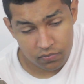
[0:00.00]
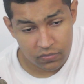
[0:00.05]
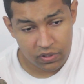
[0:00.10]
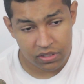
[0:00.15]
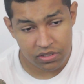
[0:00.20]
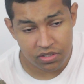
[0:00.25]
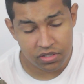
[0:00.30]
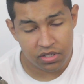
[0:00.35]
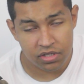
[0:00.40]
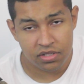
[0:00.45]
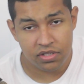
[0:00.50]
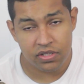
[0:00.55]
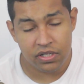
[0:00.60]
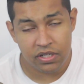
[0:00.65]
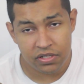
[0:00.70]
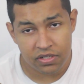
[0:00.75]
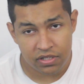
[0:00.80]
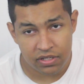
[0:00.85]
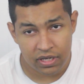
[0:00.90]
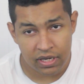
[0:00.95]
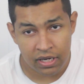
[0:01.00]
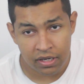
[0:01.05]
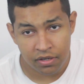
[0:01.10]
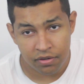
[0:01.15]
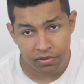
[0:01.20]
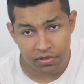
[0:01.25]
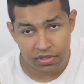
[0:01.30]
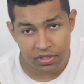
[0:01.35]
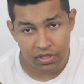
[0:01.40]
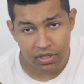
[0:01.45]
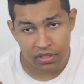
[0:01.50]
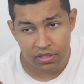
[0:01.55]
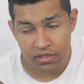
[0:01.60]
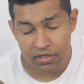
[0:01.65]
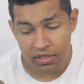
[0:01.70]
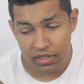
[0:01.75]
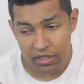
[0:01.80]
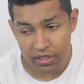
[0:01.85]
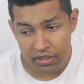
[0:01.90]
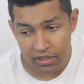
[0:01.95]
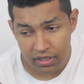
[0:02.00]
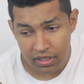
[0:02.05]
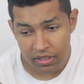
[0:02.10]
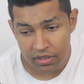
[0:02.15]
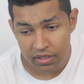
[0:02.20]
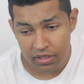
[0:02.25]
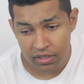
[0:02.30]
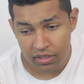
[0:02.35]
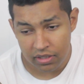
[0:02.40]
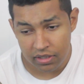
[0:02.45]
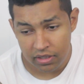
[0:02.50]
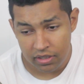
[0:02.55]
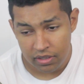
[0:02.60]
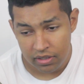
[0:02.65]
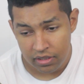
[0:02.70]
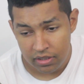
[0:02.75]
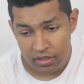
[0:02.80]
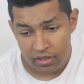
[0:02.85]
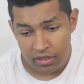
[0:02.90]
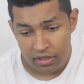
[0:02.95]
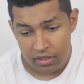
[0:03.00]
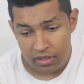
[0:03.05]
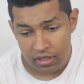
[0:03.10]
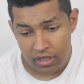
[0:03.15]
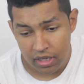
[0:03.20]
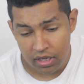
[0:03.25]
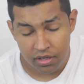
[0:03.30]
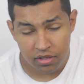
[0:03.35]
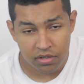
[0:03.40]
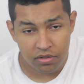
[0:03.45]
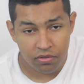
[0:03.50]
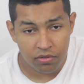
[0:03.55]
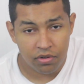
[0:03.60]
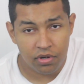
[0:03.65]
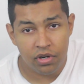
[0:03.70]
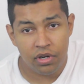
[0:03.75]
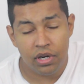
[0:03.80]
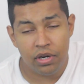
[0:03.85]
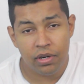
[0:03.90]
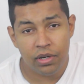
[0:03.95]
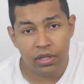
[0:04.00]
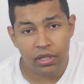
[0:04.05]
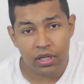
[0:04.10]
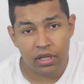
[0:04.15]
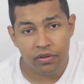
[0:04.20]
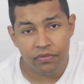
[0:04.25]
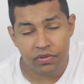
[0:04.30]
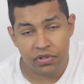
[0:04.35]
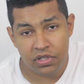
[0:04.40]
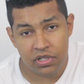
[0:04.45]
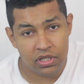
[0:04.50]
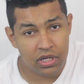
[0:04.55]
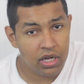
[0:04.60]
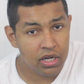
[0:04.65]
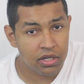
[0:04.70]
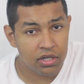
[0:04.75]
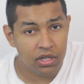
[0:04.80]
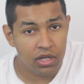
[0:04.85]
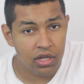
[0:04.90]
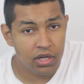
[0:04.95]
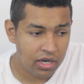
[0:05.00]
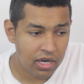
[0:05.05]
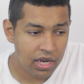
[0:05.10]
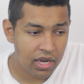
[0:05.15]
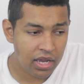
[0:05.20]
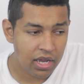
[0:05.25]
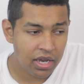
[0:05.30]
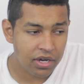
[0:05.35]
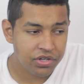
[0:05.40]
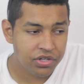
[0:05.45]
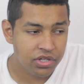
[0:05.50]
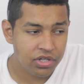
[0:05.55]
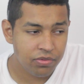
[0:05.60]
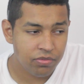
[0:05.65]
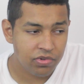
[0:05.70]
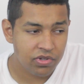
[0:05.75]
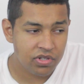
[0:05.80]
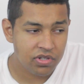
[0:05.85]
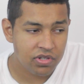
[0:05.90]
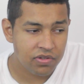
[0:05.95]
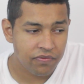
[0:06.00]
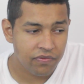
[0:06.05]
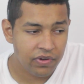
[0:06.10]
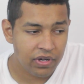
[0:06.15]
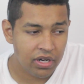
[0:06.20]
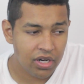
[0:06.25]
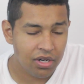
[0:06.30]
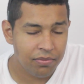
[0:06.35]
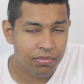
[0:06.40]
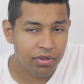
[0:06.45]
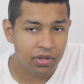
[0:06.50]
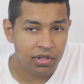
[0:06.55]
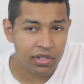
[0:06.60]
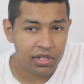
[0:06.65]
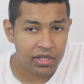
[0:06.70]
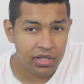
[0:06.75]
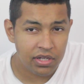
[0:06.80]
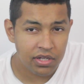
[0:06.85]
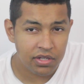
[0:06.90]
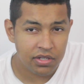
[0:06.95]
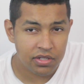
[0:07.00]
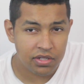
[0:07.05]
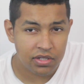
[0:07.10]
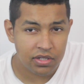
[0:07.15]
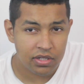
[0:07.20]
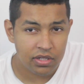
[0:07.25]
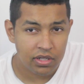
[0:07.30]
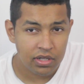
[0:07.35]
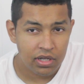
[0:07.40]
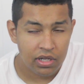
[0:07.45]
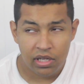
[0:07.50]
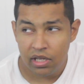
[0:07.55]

It's just decent accuracy. It's like nothing out of the ordinary out of a stock gun. I actually was very pleased.